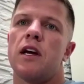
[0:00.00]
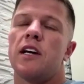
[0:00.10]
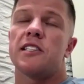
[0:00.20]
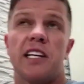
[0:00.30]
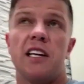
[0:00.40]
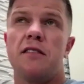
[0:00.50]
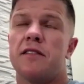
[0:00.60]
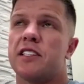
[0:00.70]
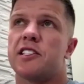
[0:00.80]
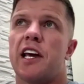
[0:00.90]
Steve,
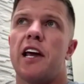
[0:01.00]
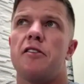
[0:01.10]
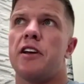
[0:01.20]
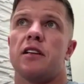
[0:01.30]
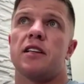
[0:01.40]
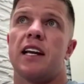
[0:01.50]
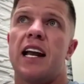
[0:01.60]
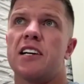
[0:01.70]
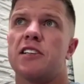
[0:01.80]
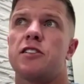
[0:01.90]
it's scary. The
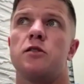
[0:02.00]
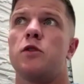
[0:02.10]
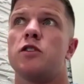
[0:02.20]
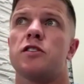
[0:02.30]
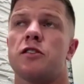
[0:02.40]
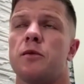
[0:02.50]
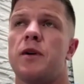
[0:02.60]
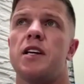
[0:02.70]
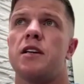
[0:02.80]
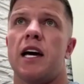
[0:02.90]
last few months for
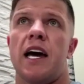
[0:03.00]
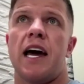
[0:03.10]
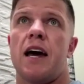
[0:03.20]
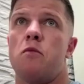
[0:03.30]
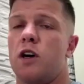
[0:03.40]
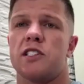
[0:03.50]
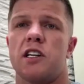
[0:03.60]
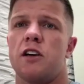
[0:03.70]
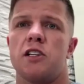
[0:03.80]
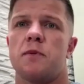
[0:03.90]
me
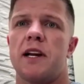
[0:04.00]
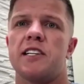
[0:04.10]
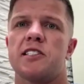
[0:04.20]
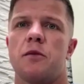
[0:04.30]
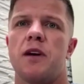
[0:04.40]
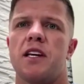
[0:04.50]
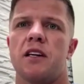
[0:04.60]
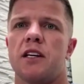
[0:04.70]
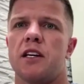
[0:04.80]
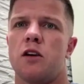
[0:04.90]
wasn't a nice place to
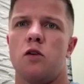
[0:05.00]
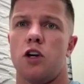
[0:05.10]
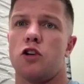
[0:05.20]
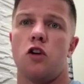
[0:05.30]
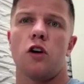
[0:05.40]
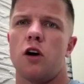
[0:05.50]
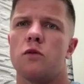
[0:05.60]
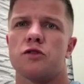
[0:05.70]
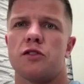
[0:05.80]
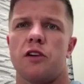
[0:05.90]
be. I thought I
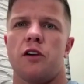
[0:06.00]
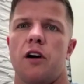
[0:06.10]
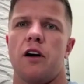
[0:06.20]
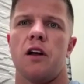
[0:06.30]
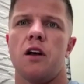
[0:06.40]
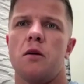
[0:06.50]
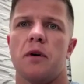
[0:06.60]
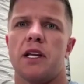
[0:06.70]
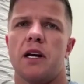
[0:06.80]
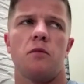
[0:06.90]
was retired. But
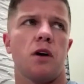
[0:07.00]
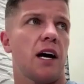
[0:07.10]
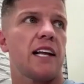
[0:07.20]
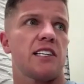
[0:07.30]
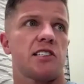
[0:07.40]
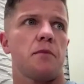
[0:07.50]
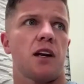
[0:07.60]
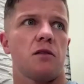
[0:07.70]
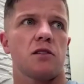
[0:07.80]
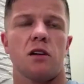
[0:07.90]
then when I had to
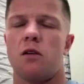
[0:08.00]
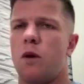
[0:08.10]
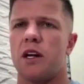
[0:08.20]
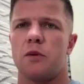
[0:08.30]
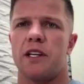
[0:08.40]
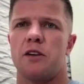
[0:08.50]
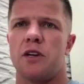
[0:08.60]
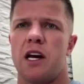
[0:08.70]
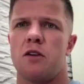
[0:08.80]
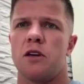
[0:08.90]
accept it, I was like, well, what do I do
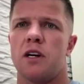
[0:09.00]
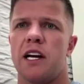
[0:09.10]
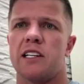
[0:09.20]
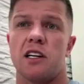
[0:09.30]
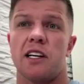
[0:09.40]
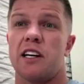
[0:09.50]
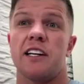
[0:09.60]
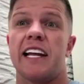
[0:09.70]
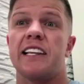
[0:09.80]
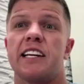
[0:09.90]
now? It's like an
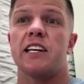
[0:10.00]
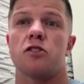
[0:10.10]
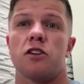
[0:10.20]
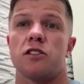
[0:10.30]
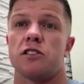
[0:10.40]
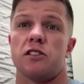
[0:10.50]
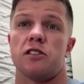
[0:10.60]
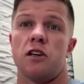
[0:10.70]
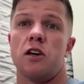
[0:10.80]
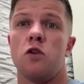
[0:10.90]
identity crisis.
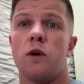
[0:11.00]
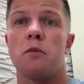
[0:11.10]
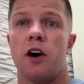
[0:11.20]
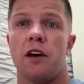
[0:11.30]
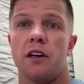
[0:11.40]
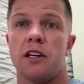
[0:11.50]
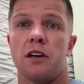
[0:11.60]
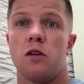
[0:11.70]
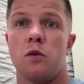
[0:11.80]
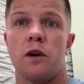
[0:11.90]
Who am I?
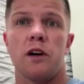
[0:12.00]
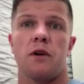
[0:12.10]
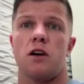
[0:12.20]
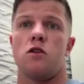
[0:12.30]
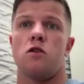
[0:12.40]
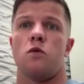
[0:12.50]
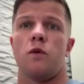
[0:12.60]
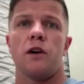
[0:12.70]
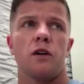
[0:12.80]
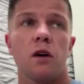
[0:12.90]
Where do I go?
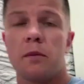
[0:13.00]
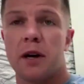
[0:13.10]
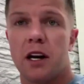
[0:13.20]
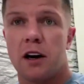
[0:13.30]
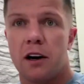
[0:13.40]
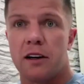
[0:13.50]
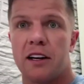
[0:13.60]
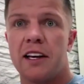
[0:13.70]
Where do I belong?